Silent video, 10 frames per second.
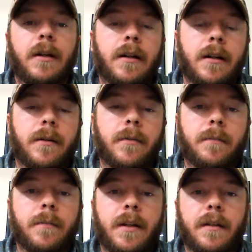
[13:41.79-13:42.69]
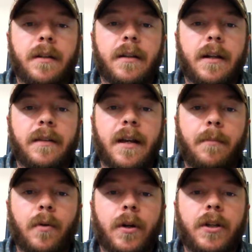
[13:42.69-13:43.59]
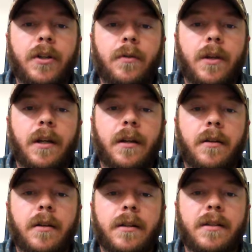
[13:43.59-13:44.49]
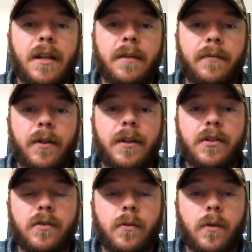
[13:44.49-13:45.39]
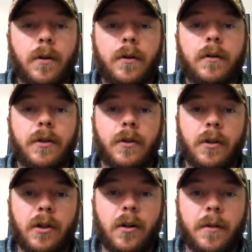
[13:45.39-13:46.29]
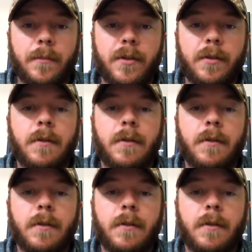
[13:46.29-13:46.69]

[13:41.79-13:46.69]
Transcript: And then at that point, you can safely store your alarms.